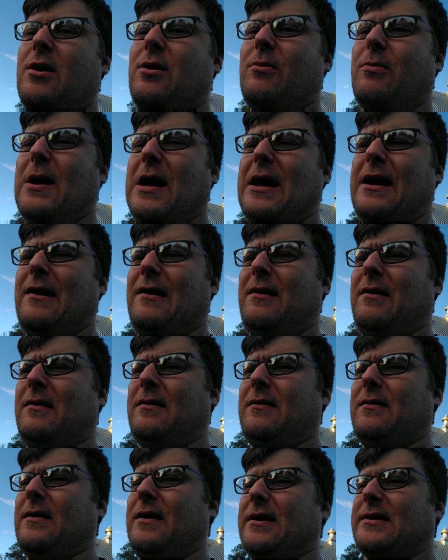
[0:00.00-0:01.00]

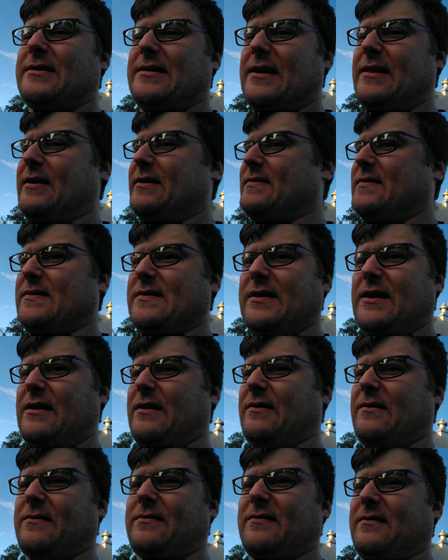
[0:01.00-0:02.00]
Well, like I said, this is
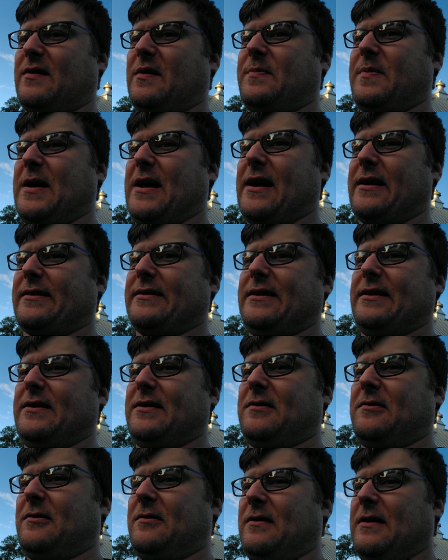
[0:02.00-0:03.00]
another 30-pack
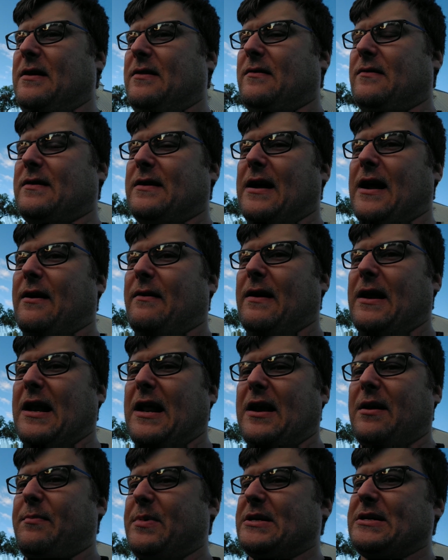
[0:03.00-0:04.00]
deal. Either the guy ran
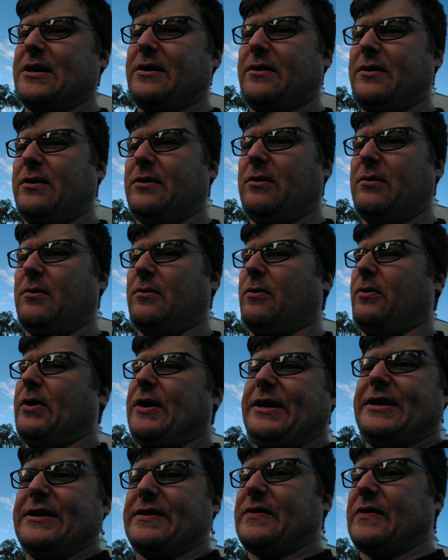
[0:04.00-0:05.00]
out of material or
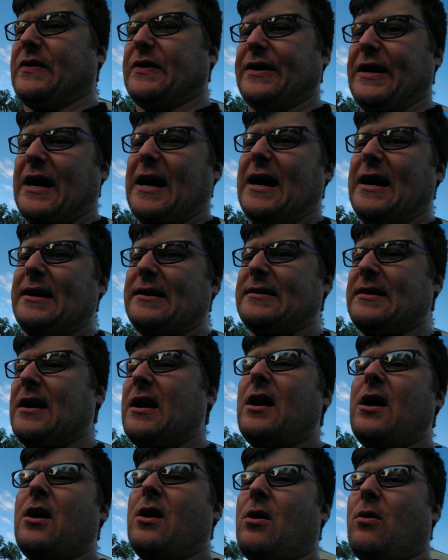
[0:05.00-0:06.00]
he just forgot.
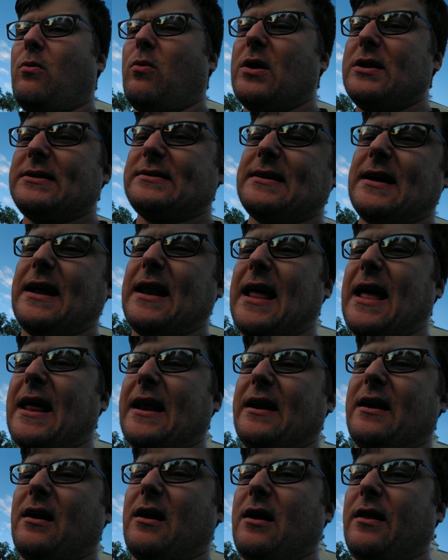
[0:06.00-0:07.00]
One side
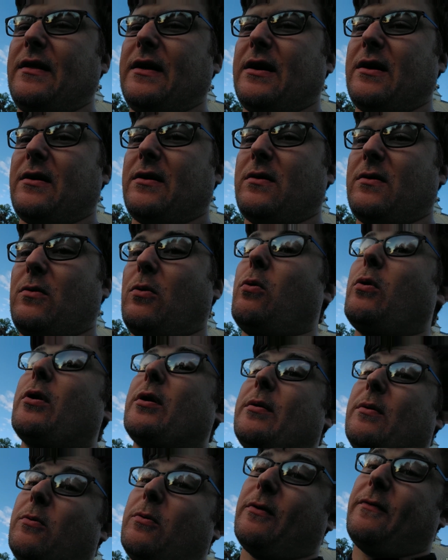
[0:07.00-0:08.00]
had it on there,
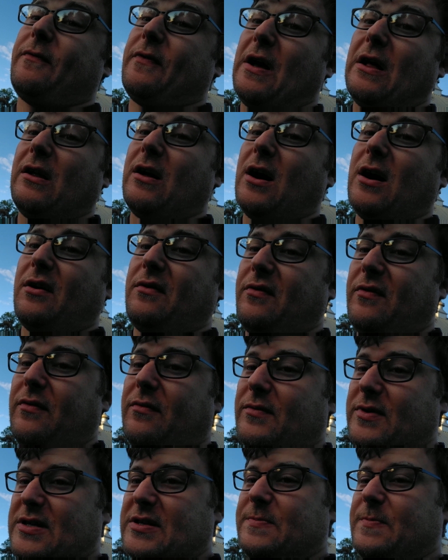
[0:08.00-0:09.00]
or it fell
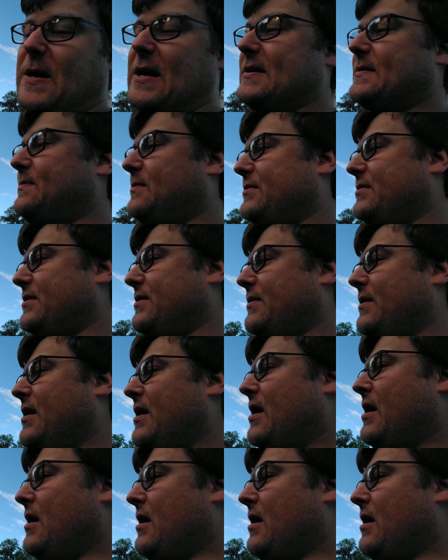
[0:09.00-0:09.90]
off, which is possible too.